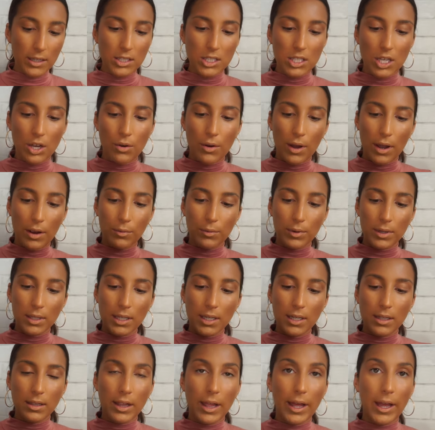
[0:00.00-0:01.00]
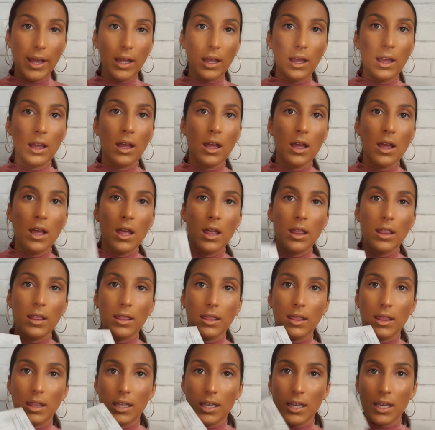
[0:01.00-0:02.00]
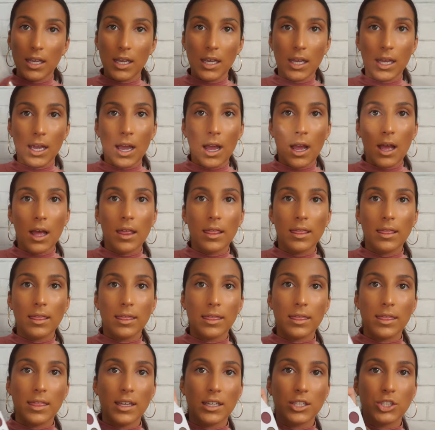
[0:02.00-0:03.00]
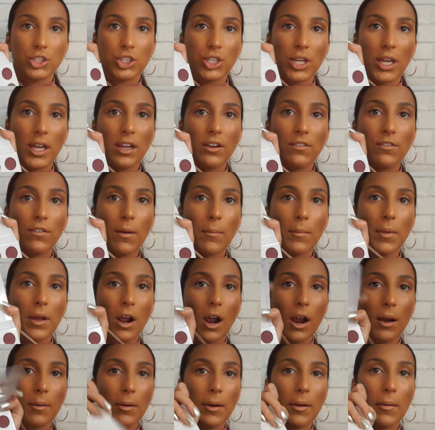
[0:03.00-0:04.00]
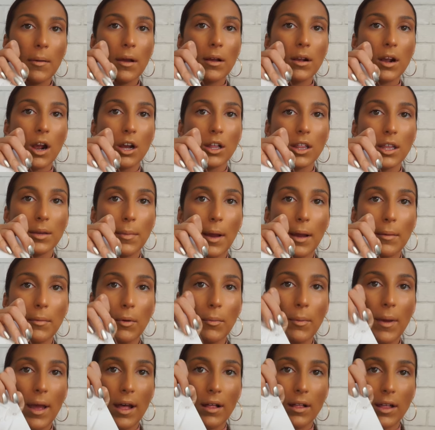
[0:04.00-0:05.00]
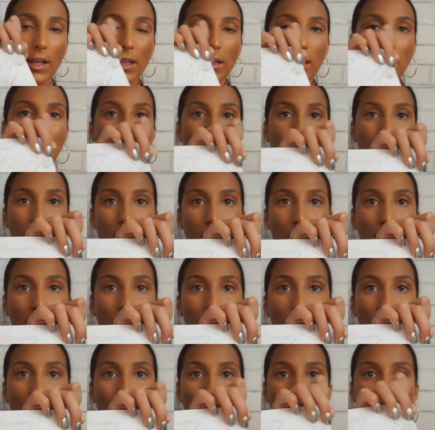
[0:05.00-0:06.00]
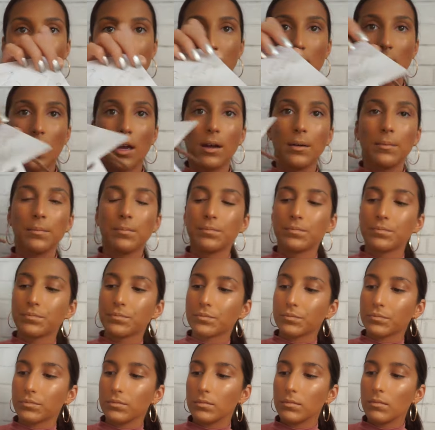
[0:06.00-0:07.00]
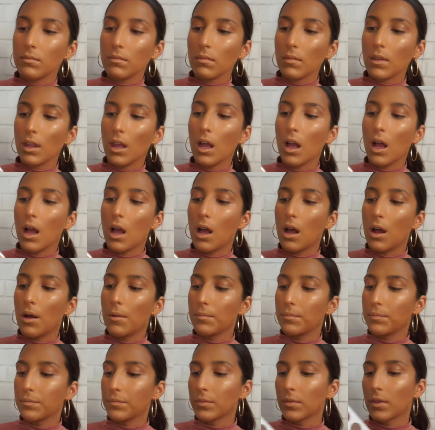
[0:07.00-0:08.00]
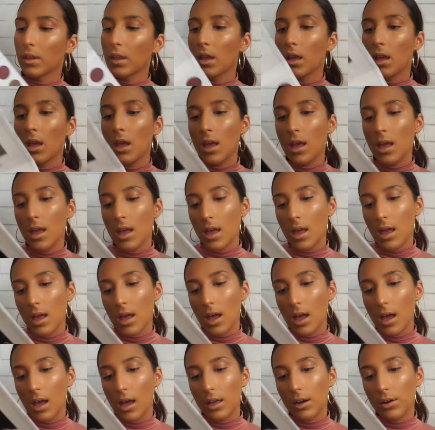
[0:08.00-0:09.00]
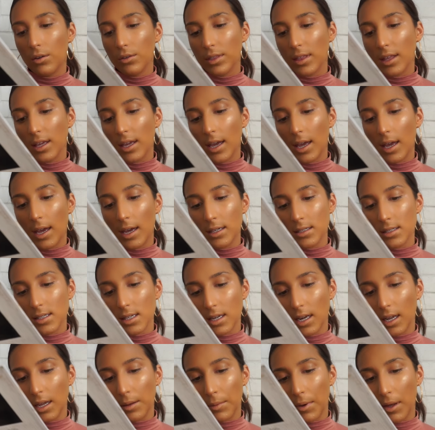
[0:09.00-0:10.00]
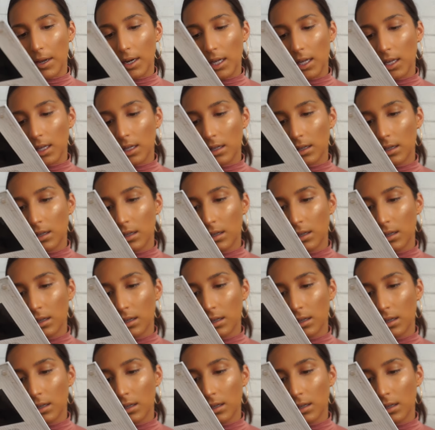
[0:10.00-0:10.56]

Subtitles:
So I really like the shade from the Carli Bybel palette that you can get at Ulta. I don't think it has a name on it.